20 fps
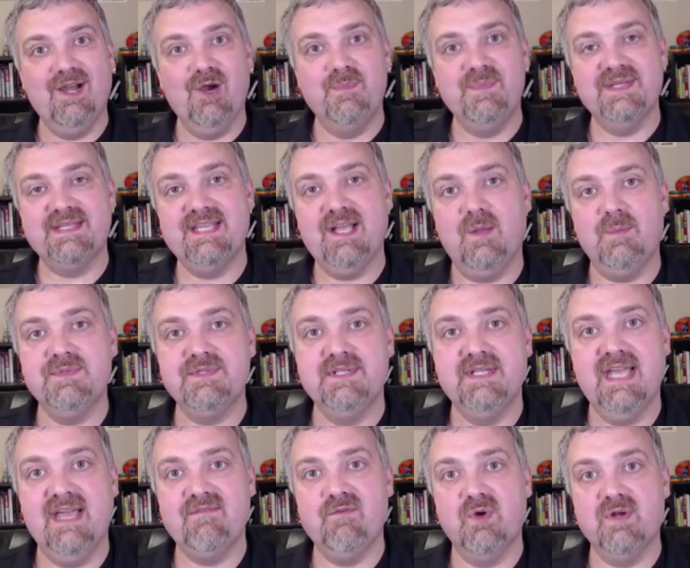I hope this
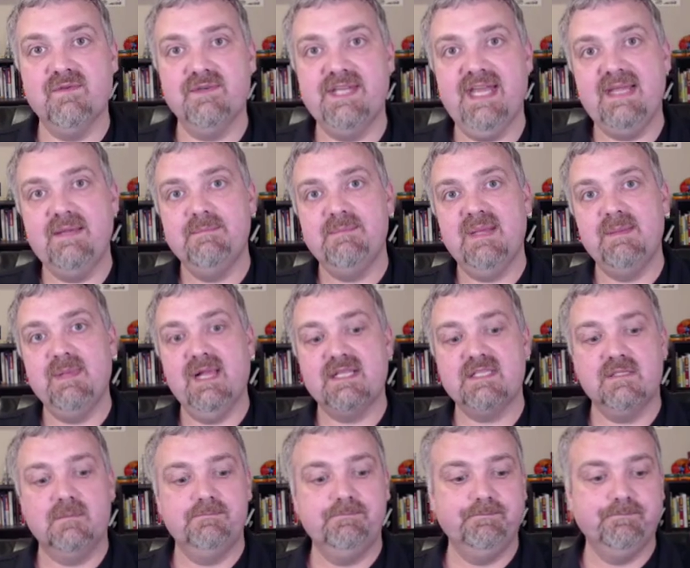helps. Have a wonderful day. Be
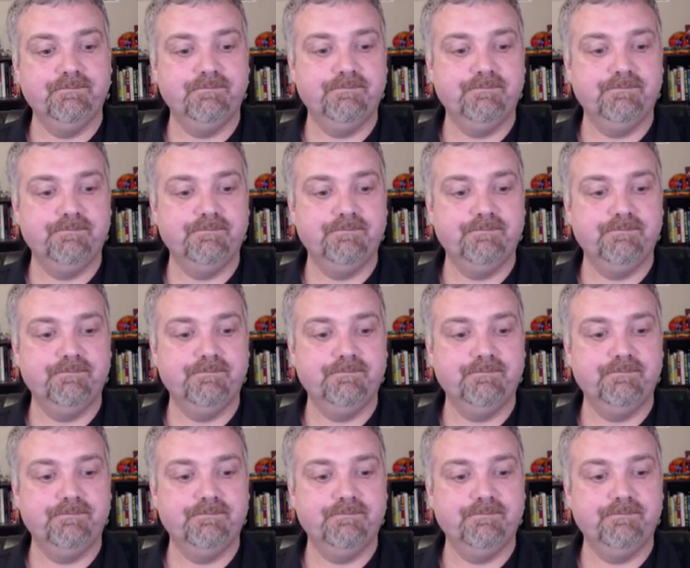blessed.